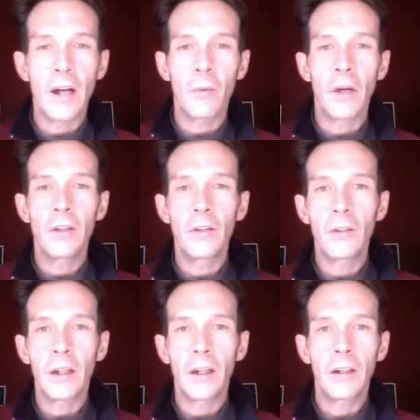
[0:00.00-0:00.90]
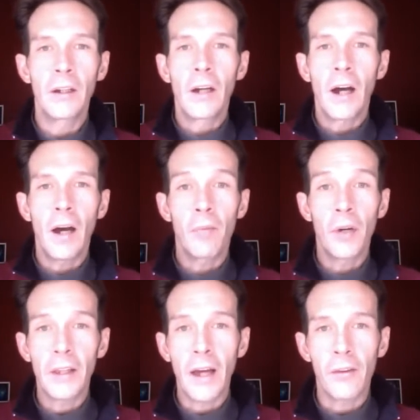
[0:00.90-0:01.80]
way you can
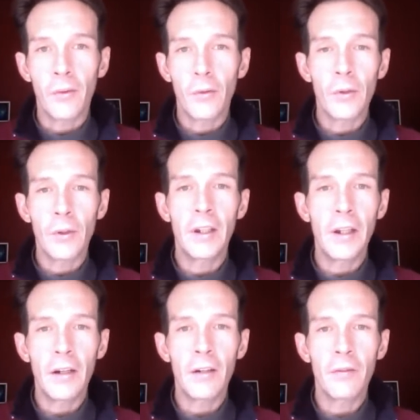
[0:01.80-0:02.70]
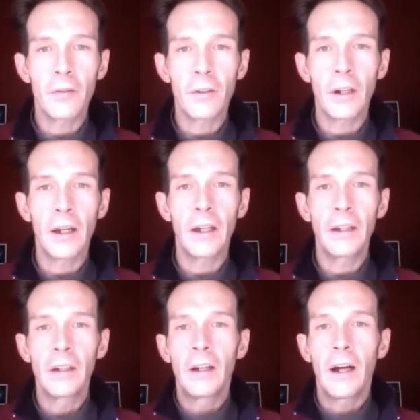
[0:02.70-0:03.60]
bring that through here for
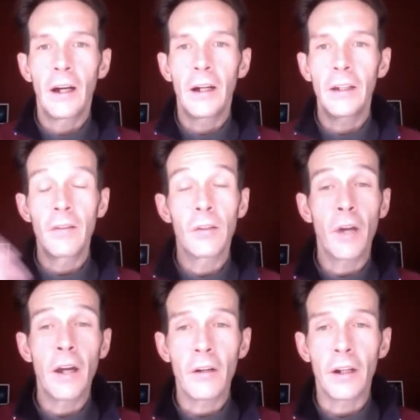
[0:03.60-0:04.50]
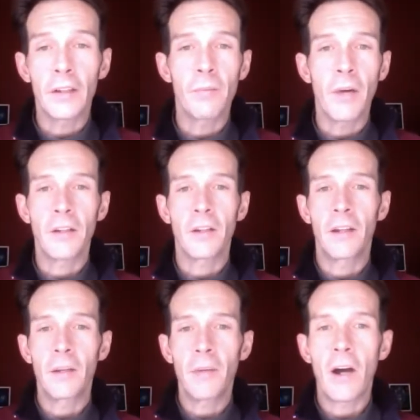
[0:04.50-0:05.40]
a even greater
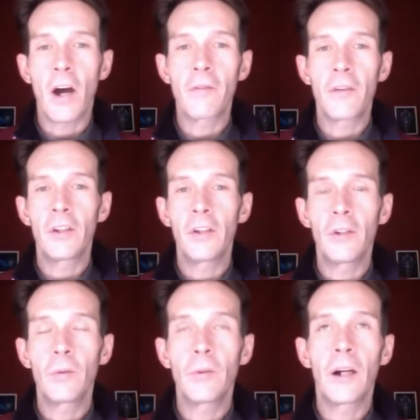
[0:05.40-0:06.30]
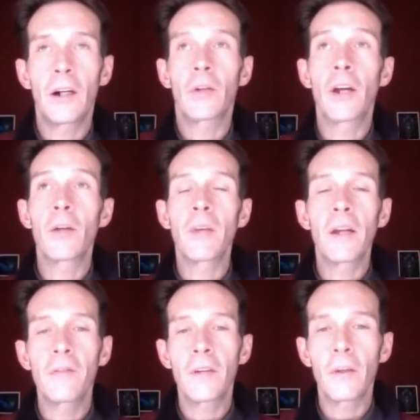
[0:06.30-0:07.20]
expression, thereby offering you greater
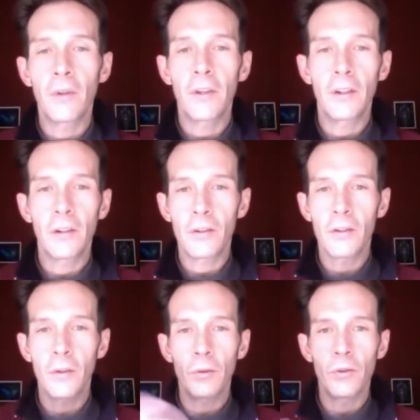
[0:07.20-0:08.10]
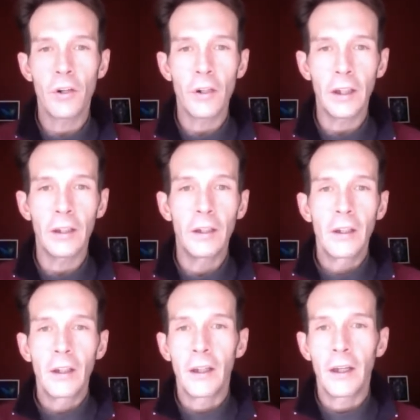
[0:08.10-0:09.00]
benefit within your soul journey.
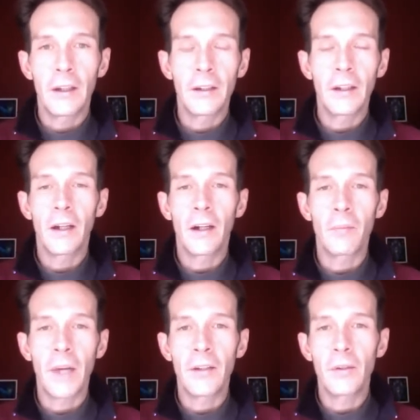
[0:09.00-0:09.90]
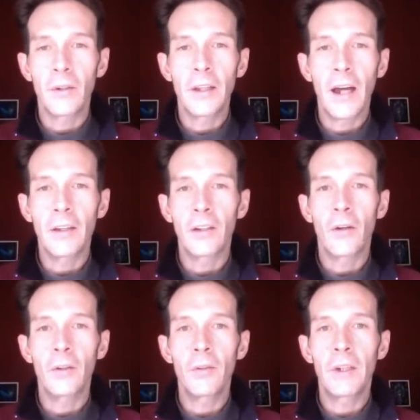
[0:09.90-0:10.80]
And by doing that,
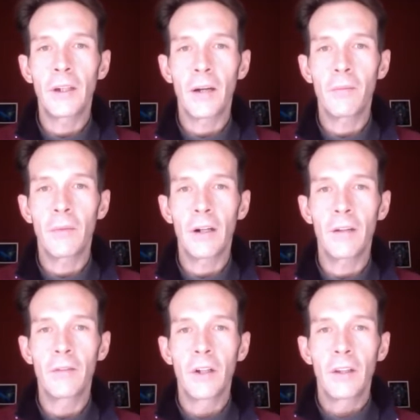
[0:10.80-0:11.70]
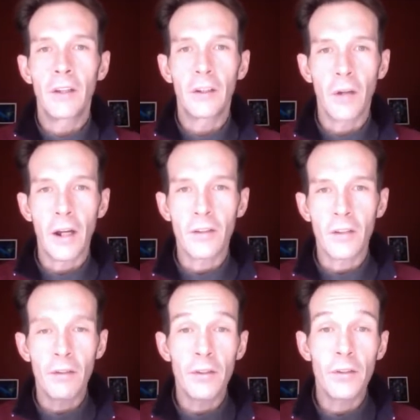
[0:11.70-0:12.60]
you become of the greatest
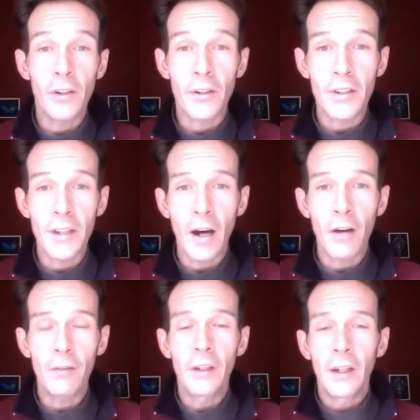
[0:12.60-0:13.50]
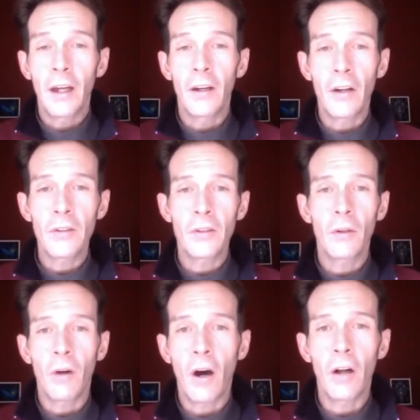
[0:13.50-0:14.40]
service to yourself and
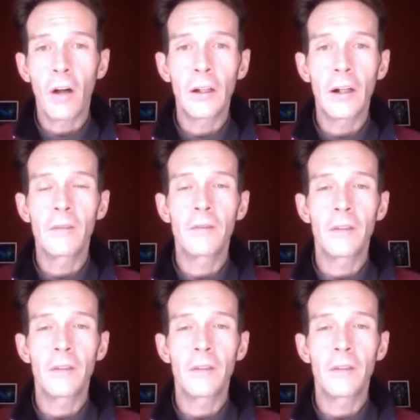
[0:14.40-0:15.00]
also all of